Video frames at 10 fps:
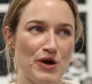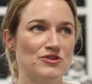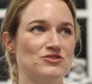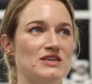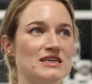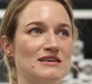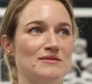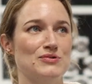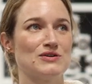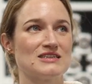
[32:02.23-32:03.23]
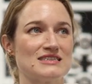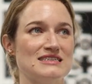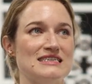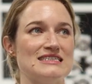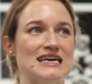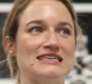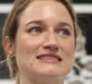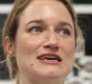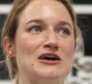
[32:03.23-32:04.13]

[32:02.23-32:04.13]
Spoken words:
poetry books these days.